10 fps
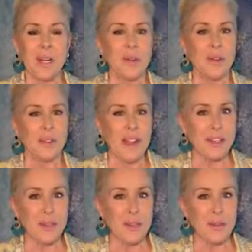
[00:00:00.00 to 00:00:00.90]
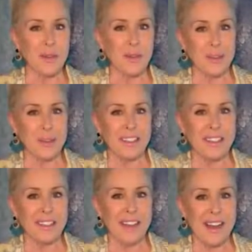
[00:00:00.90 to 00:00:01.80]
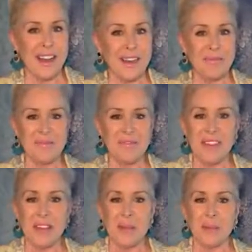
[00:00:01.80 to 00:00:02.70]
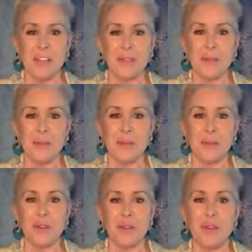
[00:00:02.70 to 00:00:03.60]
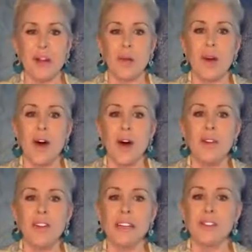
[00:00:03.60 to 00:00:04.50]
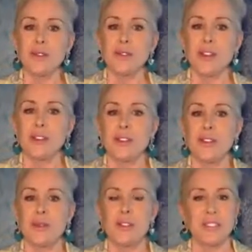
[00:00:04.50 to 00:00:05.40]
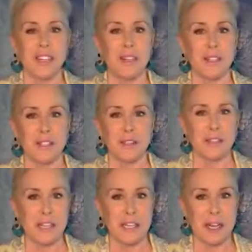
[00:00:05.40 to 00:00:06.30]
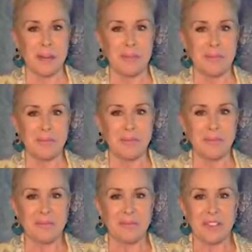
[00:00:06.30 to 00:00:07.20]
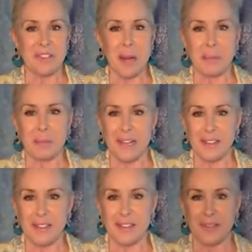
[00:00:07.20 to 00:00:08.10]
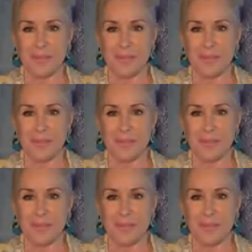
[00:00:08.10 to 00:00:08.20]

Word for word: Well, thank you for viewing today. Please remember to follow all the instructions you've received in the video. God bless.